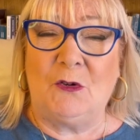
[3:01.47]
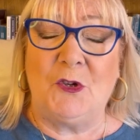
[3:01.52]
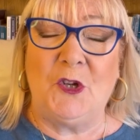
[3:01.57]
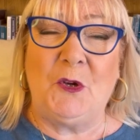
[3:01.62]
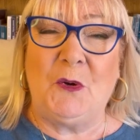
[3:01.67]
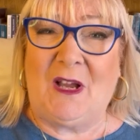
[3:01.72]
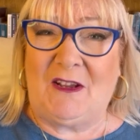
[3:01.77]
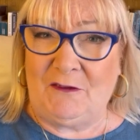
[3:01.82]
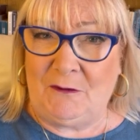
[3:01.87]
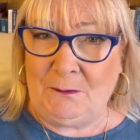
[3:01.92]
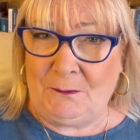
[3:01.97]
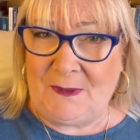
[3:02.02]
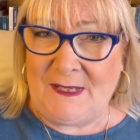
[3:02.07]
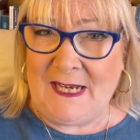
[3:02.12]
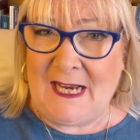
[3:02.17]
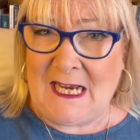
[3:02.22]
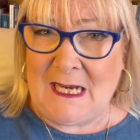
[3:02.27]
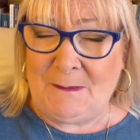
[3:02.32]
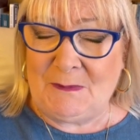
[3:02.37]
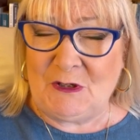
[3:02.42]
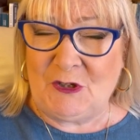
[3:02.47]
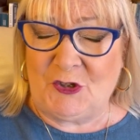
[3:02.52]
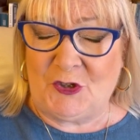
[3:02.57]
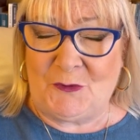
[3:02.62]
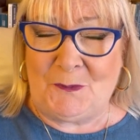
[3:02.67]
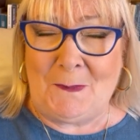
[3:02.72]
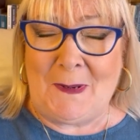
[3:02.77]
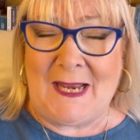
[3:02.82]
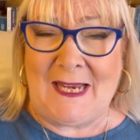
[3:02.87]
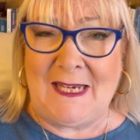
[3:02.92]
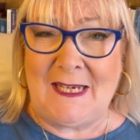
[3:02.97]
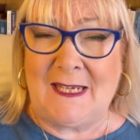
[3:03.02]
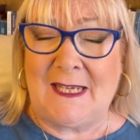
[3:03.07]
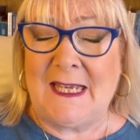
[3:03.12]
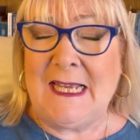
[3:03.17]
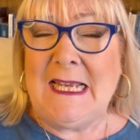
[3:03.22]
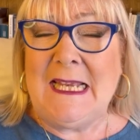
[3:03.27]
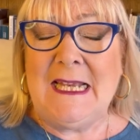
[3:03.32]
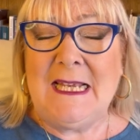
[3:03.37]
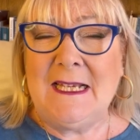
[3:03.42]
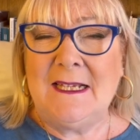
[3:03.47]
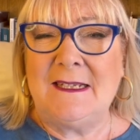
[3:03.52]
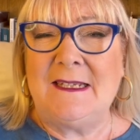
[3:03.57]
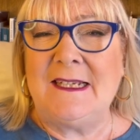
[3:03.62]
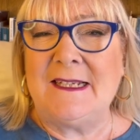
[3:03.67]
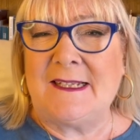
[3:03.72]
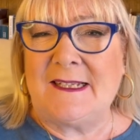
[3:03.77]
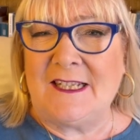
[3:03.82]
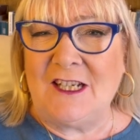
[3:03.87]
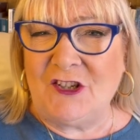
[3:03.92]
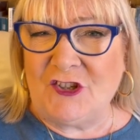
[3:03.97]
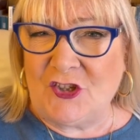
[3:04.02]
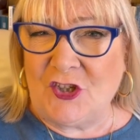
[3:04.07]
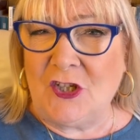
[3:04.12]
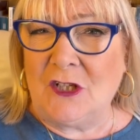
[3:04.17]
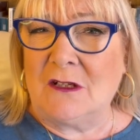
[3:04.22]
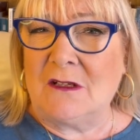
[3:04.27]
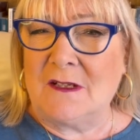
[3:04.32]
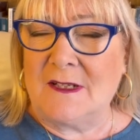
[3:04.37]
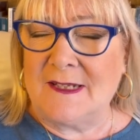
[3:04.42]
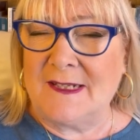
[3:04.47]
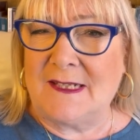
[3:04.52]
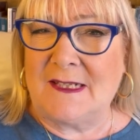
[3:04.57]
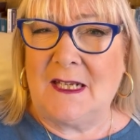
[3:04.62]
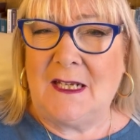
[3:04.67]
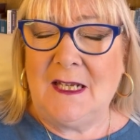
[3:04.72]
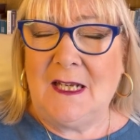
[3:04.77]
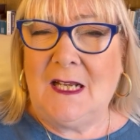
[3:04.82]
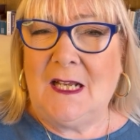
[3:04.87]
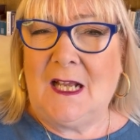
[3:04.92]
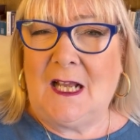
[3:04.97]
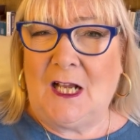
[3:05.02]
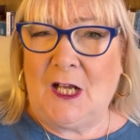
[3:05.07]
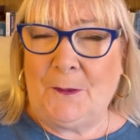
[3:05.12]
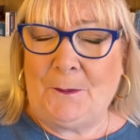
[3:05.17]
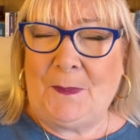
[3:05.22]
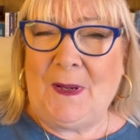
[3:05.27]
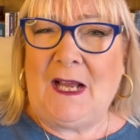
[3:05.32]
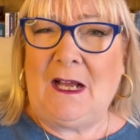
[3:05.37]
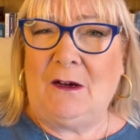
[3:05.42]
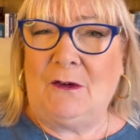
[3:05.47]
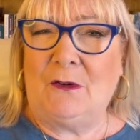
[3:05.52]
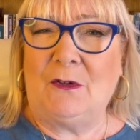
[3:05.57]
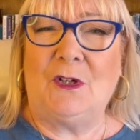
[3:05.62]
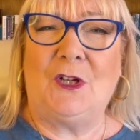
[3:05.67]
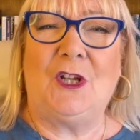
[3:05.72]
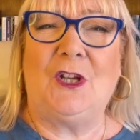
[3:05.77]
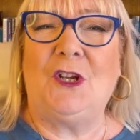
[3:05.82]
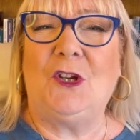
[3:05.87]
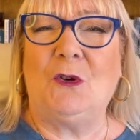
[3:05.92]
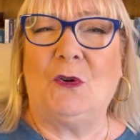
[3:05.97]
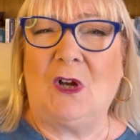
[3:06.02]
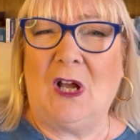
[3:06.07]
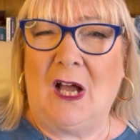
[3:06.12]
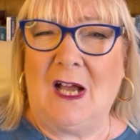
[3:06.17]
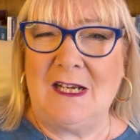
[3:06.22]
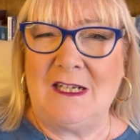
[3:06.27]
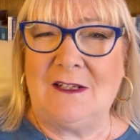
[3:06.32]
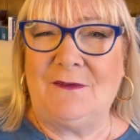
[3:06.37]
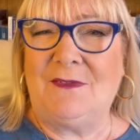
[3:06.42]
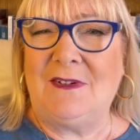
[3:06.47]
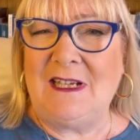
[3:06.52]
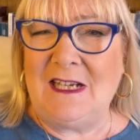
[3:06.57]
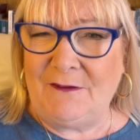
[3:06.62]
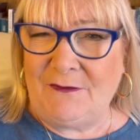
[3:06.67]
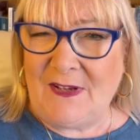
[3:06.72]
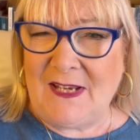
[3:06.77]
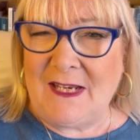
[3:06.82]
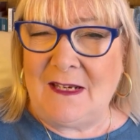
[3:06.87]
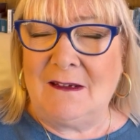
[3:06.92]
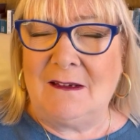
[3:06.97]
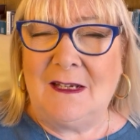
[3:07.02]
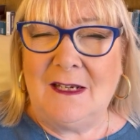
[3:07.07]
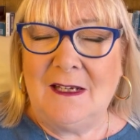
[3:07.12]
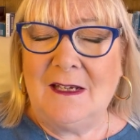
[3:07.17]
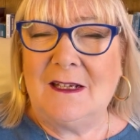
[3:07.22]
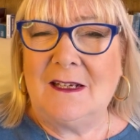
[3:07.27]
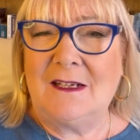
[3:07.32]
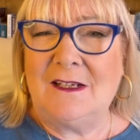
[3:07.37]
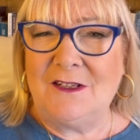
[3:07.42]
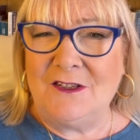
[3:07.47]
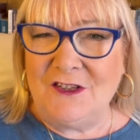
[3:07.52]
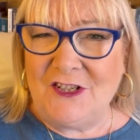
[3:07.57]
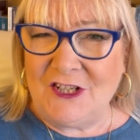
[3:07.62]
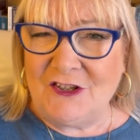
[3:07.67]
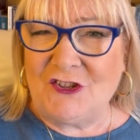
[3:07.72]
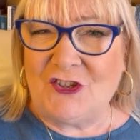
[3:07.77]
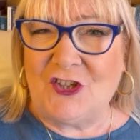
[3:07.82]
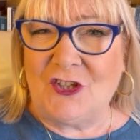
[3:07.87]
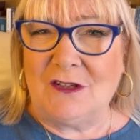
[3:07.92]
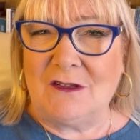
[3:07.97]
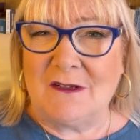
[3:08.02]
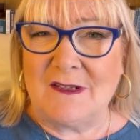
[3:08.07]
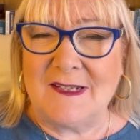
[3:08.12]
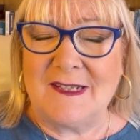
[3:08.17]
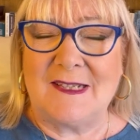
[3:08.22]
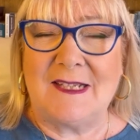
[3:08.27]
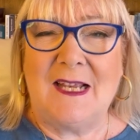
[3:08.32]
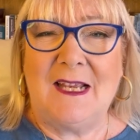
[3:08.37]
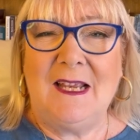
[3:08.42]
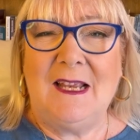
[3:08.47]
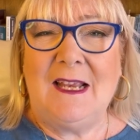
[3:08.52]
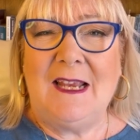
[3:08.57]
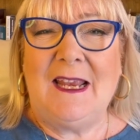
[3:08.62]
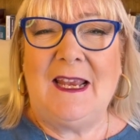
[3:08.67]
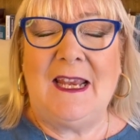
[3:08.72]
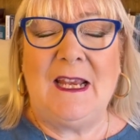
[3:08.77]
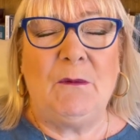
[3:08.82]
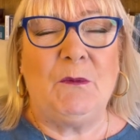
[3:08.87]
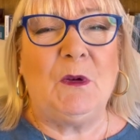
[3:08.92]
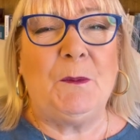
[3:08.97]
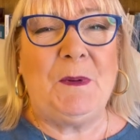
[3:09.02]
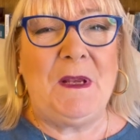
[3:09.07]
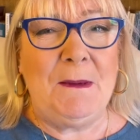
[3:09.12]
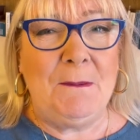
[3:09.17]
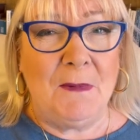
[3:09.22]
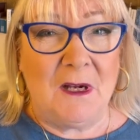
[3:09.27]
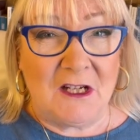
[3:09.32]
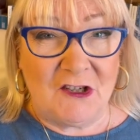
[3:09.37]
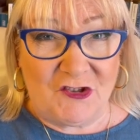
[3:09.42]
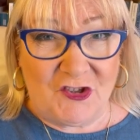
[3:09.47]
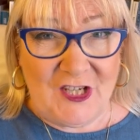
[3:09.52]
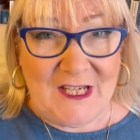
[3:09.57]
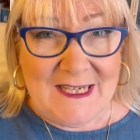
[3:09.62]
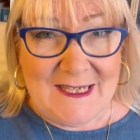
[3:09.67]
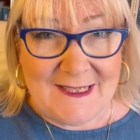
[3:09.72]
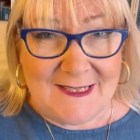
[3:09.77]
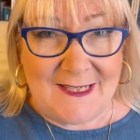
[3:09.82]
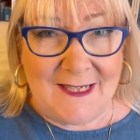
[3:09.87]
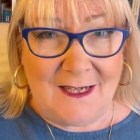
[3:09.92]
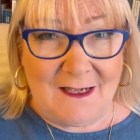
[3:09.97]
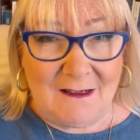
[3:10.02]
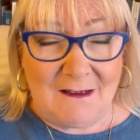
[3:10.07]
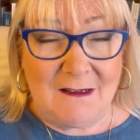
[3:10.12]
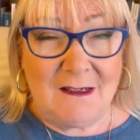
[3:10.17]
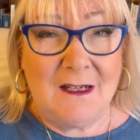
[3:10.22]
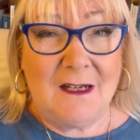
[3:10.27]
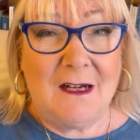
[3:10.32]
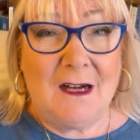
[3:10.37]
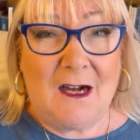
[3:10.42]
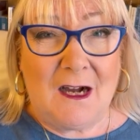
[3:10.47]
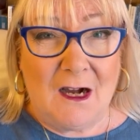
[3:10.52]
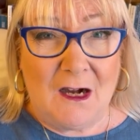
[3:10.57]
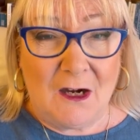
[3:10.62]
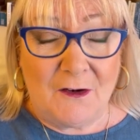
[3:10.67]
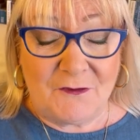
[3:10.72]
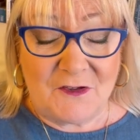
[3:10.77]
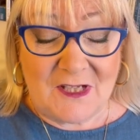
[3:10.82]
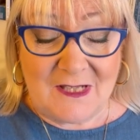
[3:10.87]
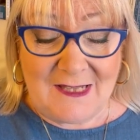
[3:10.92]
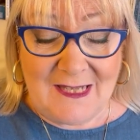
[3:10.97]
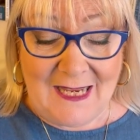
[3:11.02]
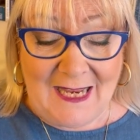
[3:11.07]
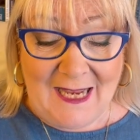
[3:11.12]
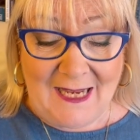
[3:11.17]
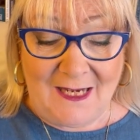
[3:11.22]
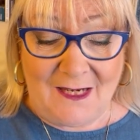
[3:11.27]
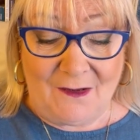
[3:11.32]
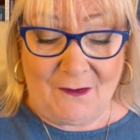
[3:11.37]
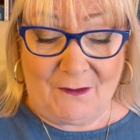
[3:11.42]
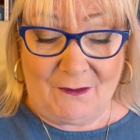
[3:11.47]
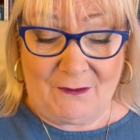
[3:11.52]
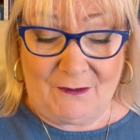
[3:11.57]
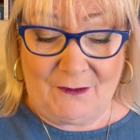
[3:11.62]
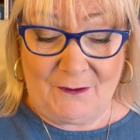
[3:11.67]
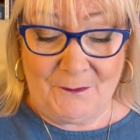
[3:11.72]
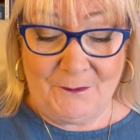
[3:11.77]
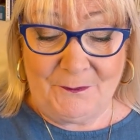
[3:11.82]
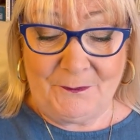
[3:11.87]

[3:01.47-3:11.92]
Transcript: or you haven't been able to make decisions about your kind of living conditions, it will be much easier after the 8th.